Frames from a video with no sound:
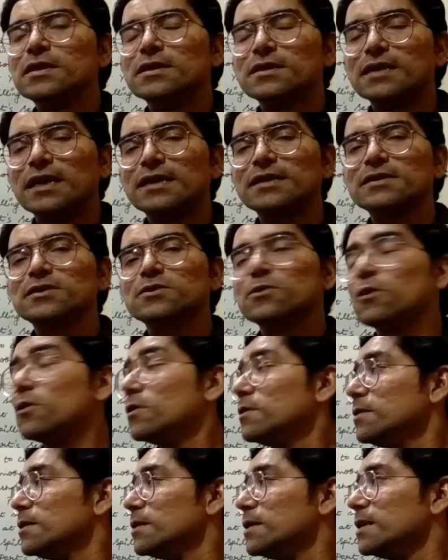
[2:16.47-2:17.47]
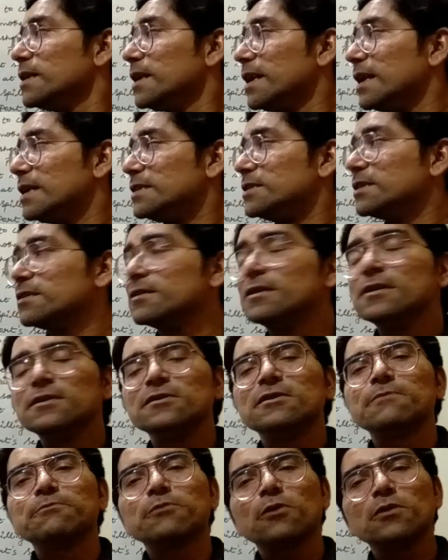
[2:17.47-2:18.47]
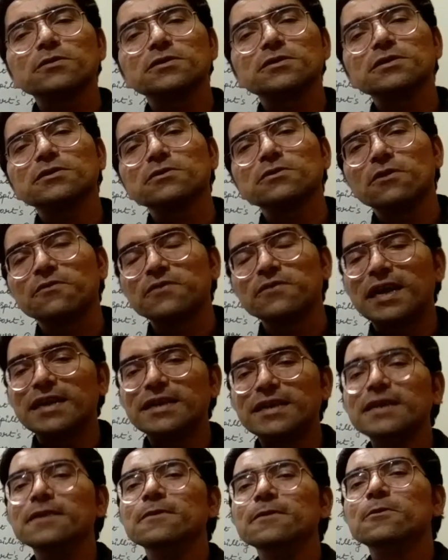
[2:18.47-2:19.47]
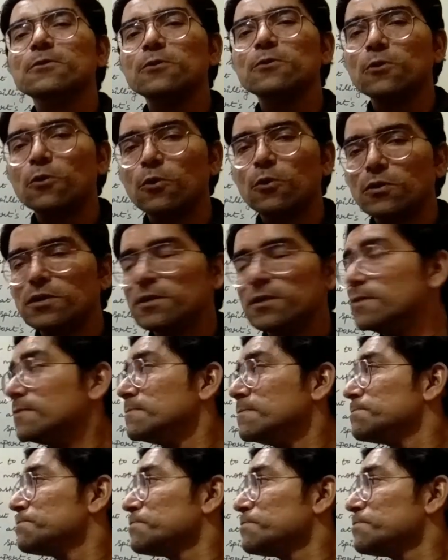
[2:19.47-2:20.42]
That is called aging, the process of getting older.